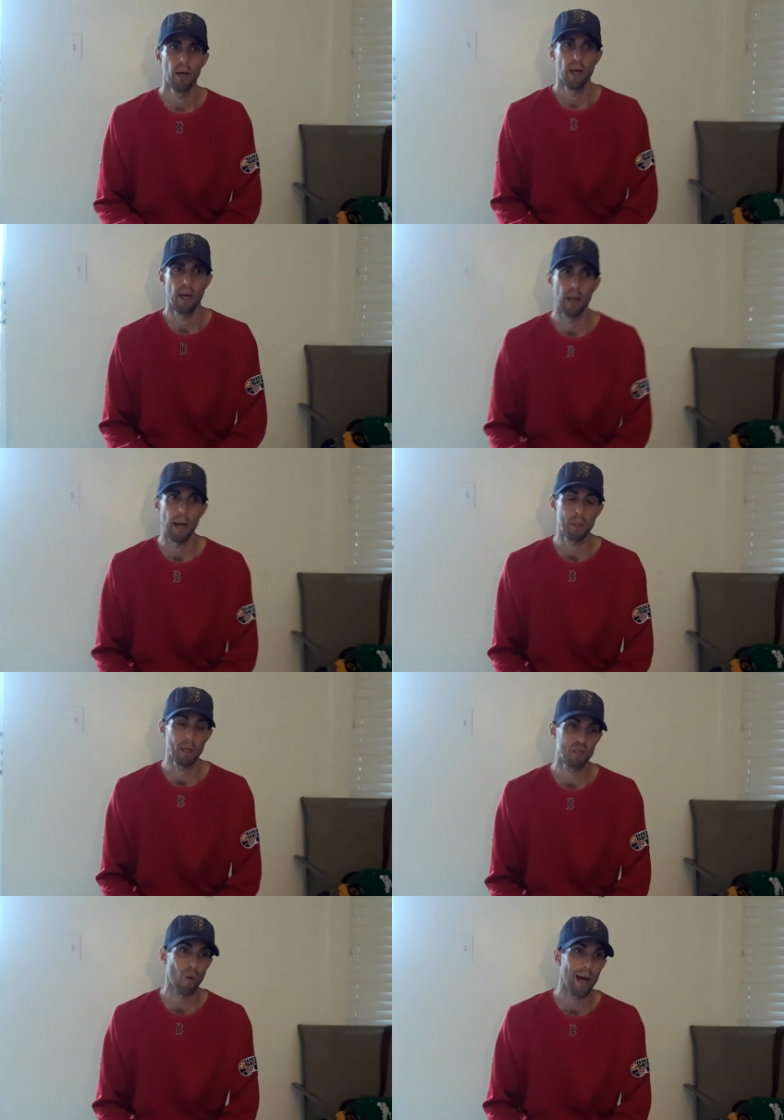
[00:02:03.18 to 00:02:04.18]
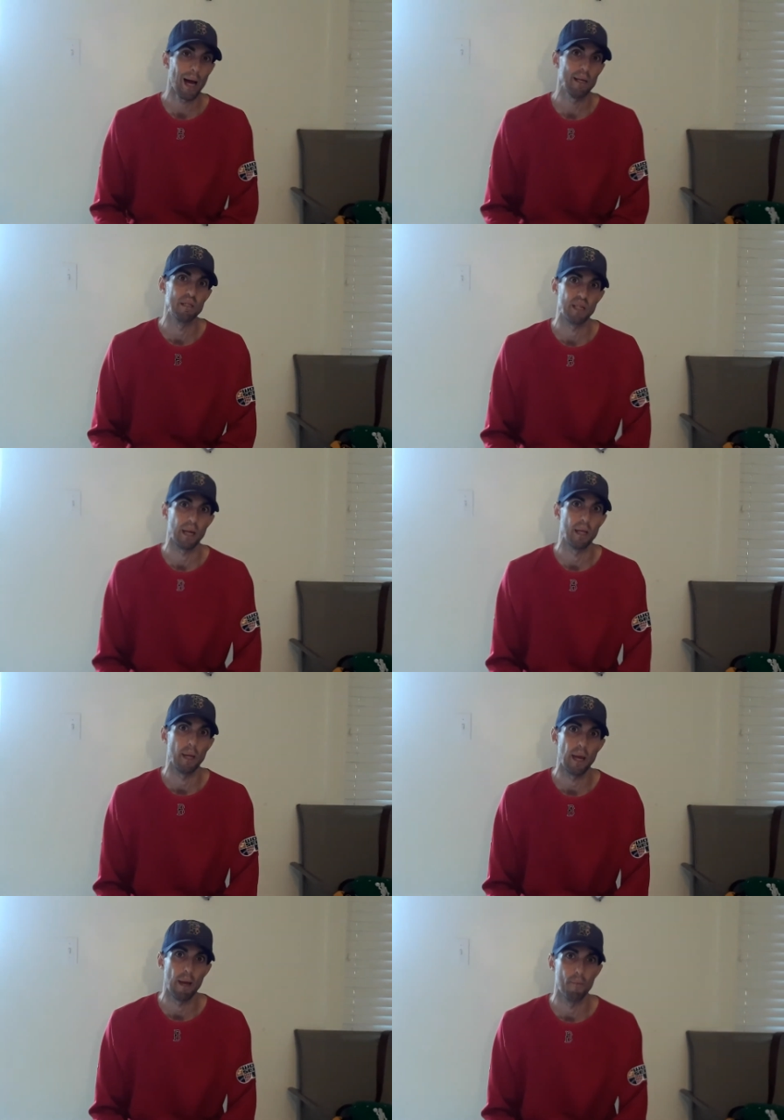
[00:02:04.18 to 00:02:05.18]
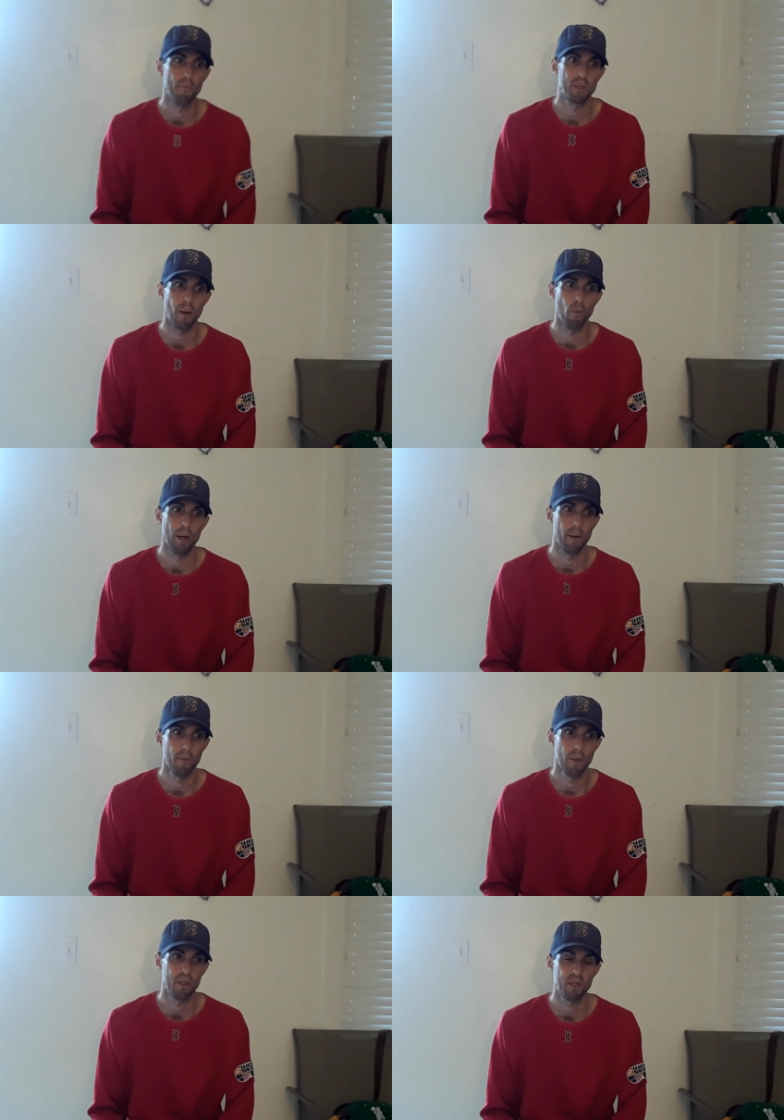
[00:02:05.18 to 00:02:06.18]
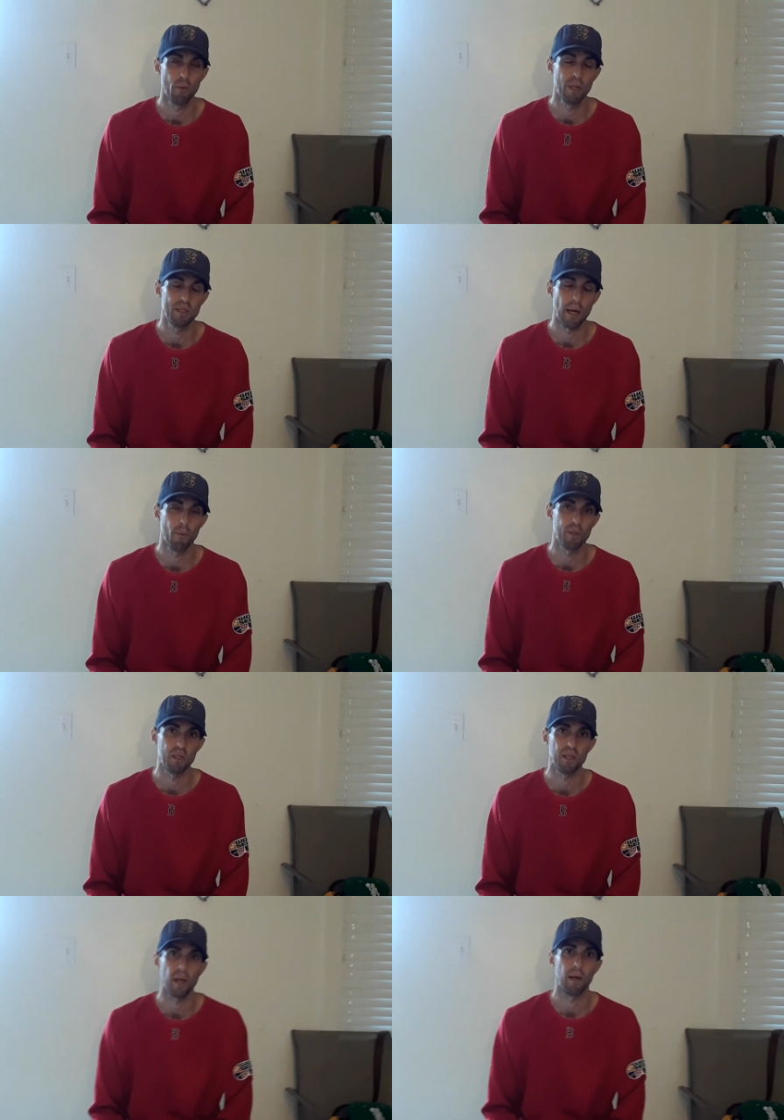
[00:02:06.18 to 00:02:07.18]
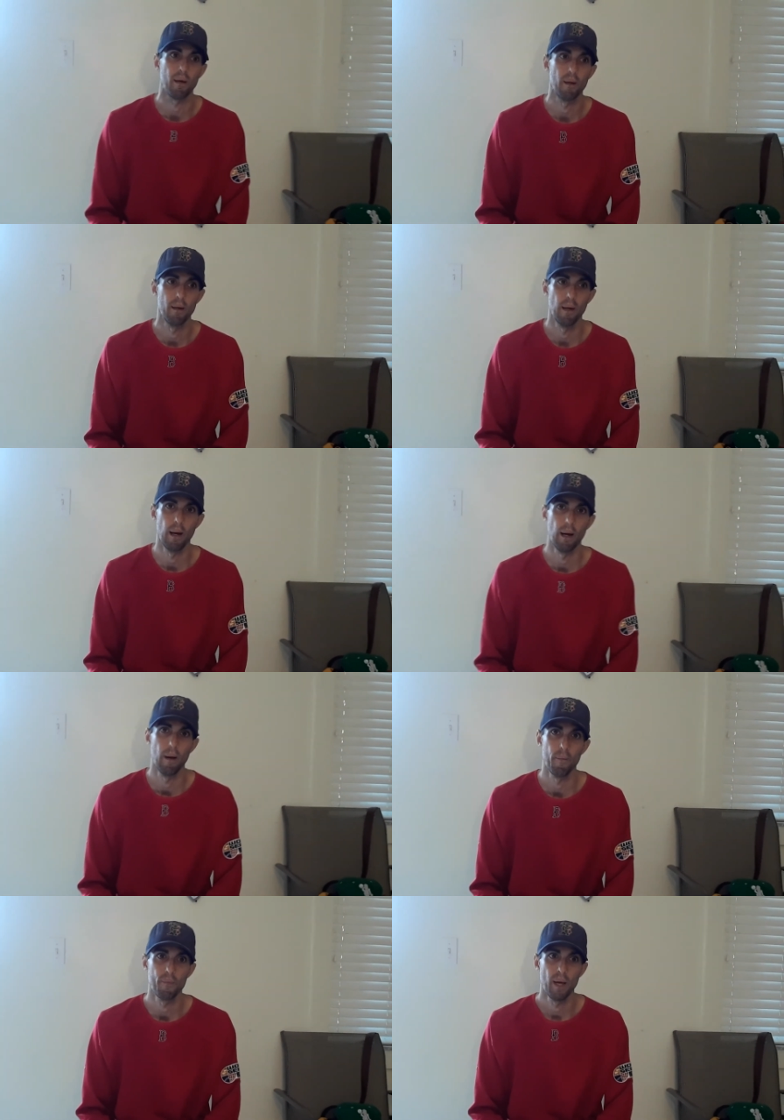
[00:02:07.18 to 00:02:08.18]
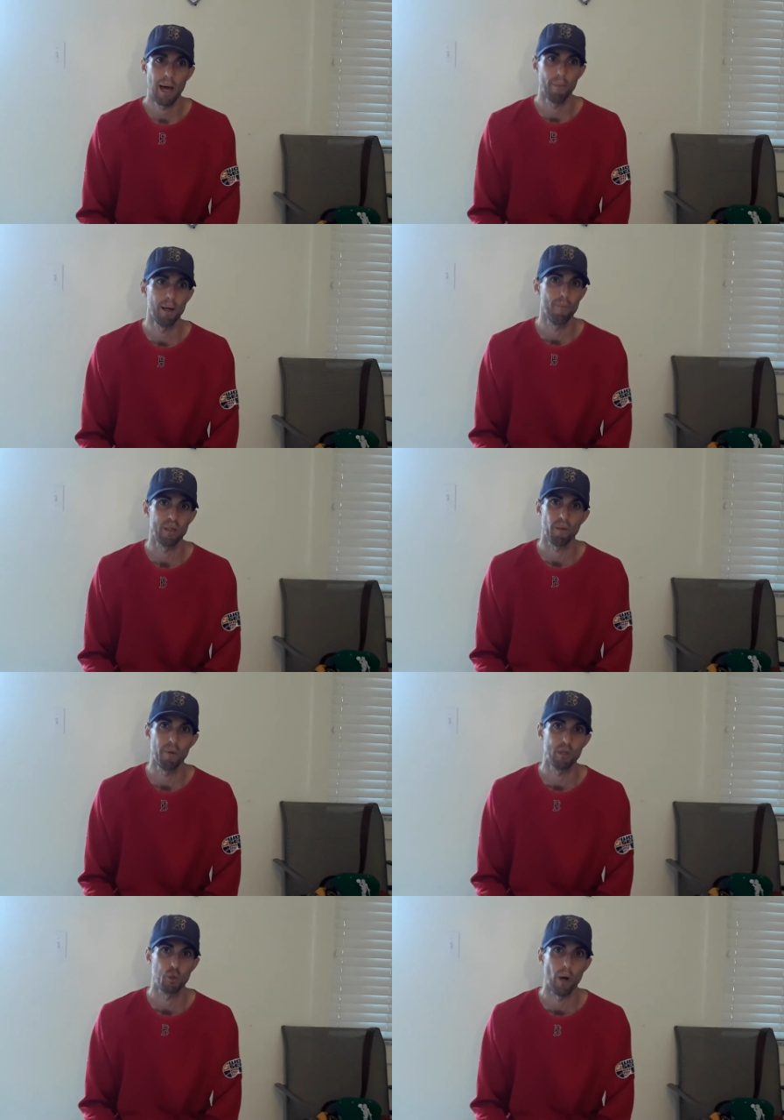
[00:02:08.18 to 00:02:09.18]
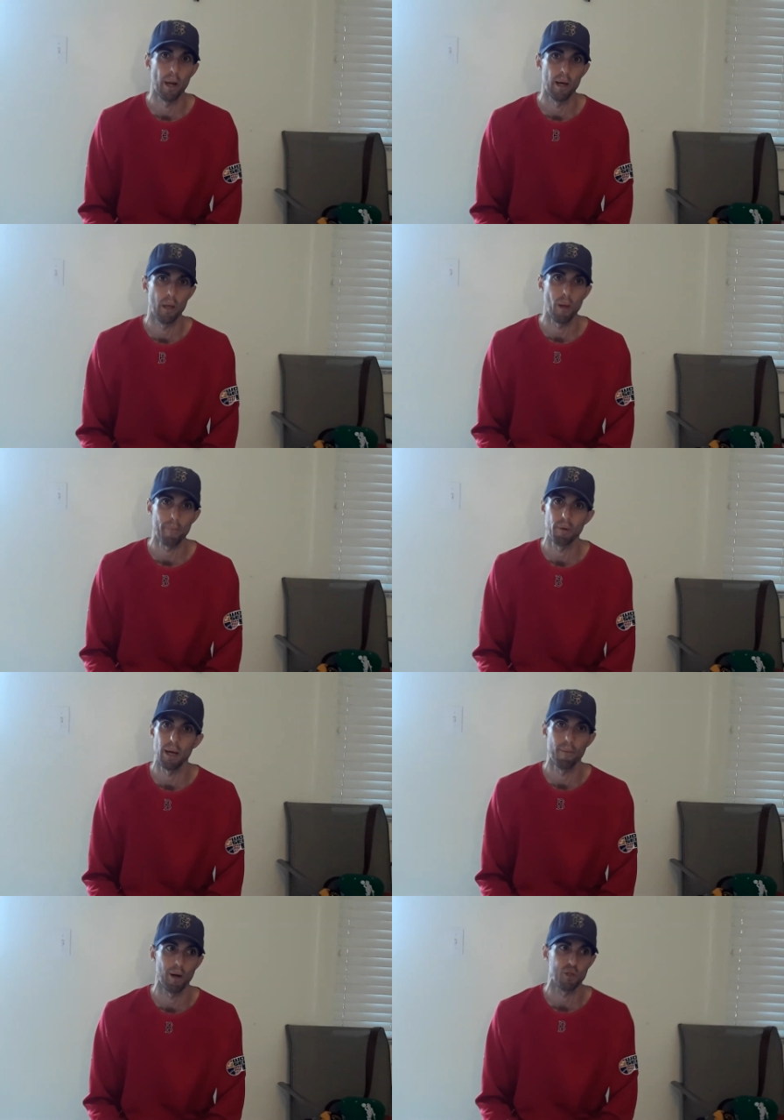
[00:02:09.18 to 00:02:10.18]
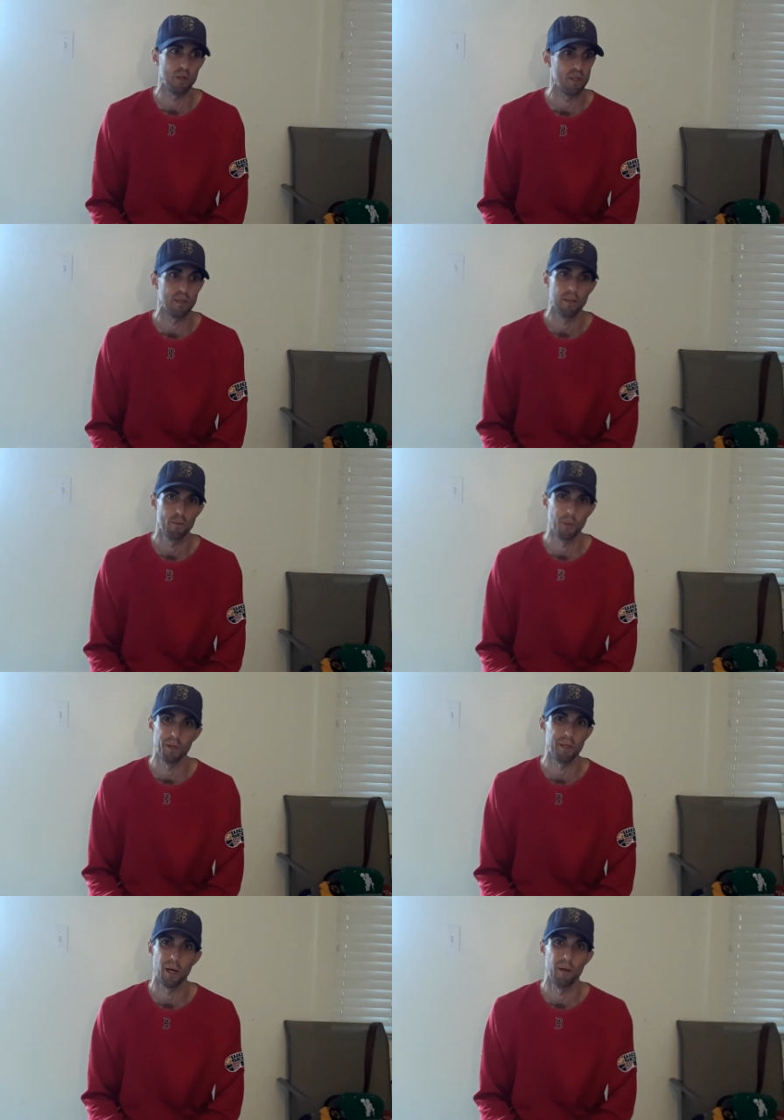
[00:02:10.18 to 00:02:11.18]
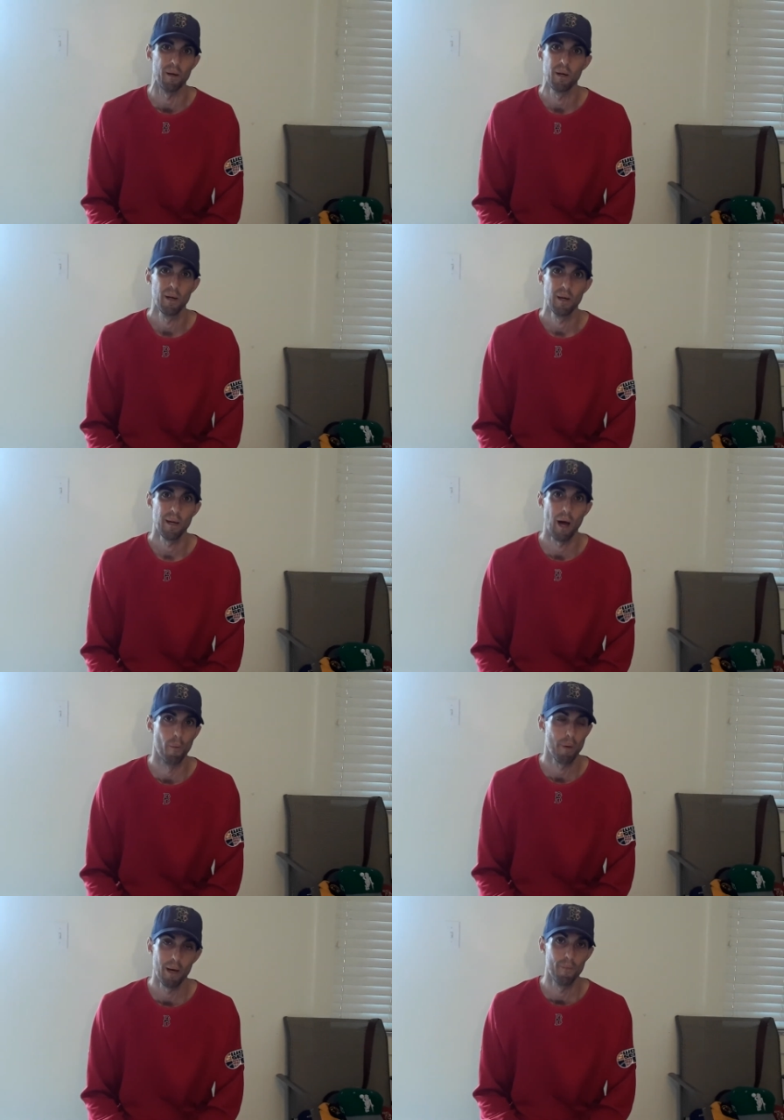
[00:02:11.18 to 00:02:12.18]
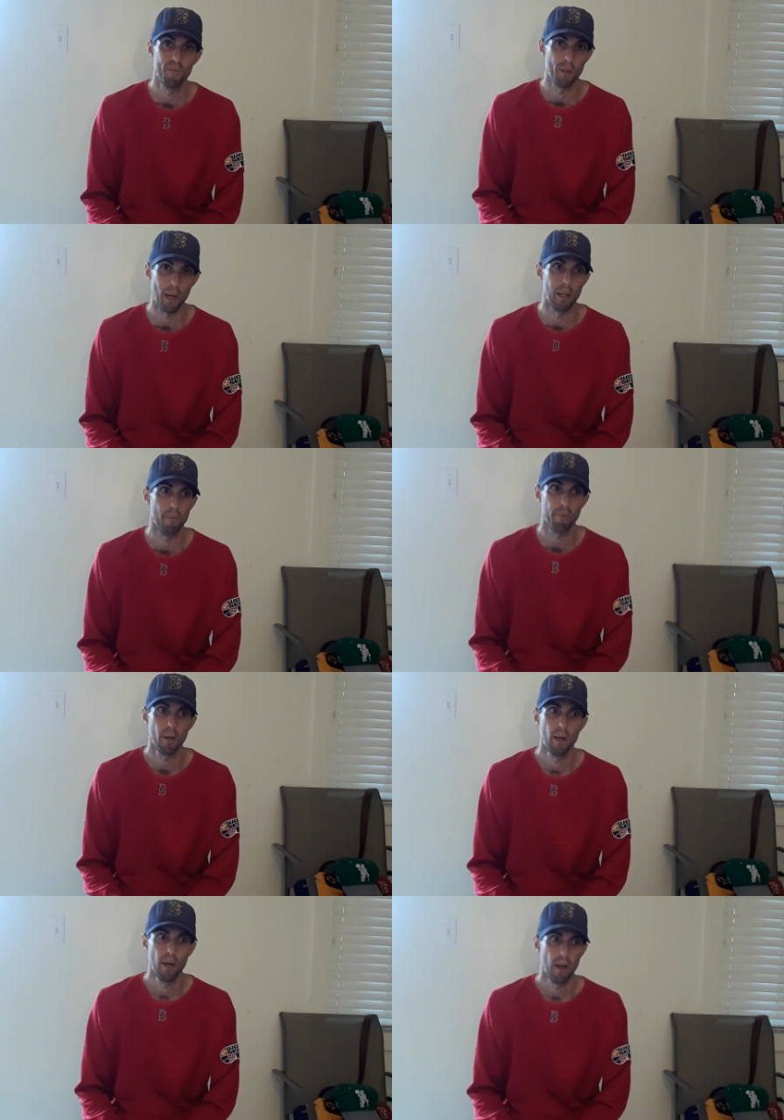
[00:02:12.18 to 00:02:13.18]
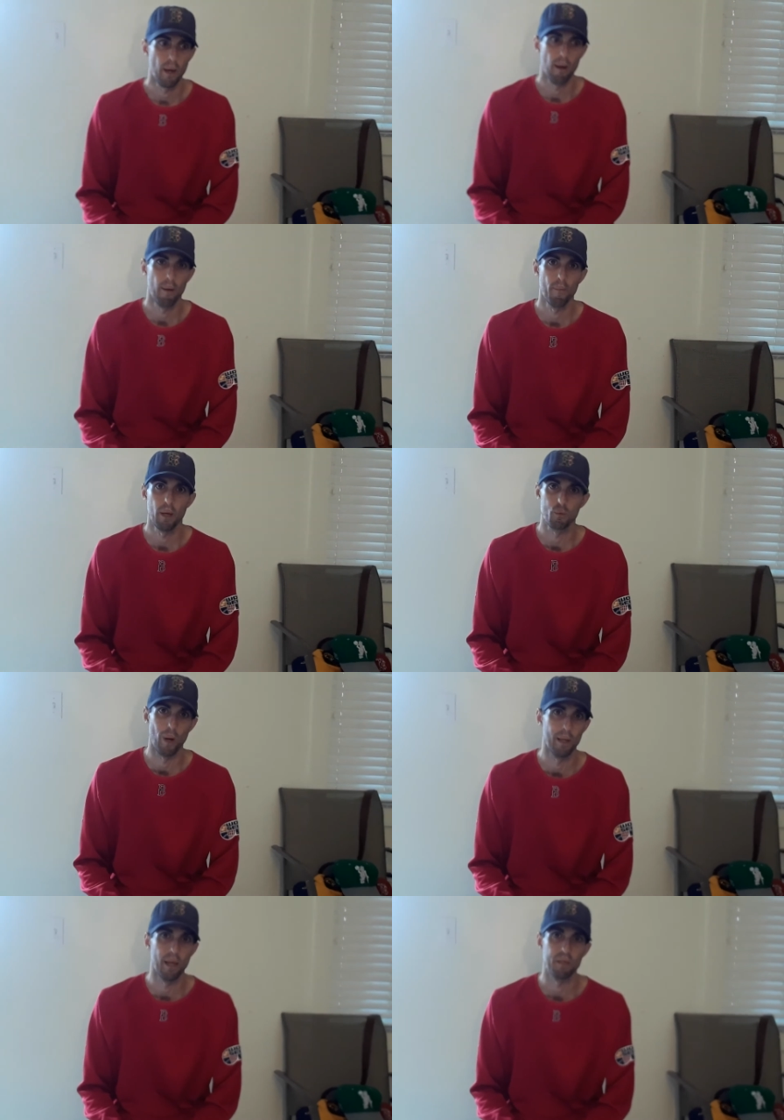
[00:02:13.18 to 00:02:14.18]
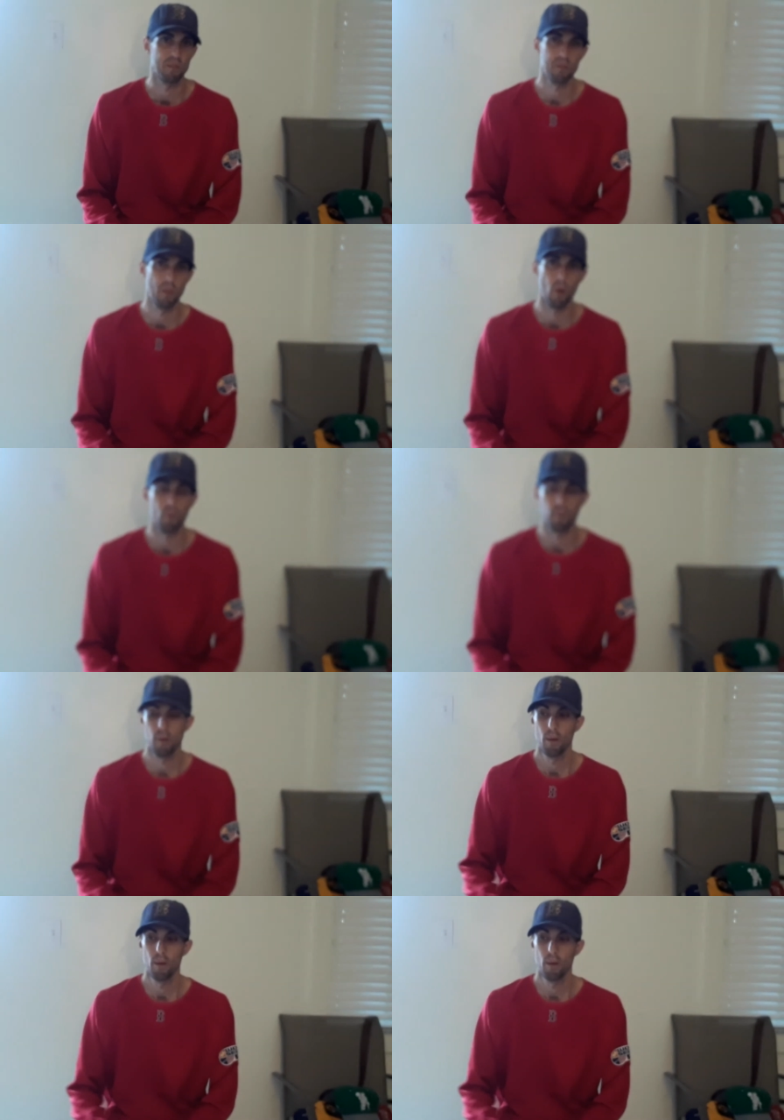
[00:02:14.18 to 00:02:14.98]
And I think Swihart needs to get in the game somewhere and see what he's got with the stick. Uh, having him as a pinch runner and not playing much isn't really going to help him develop uh, as well as, you know,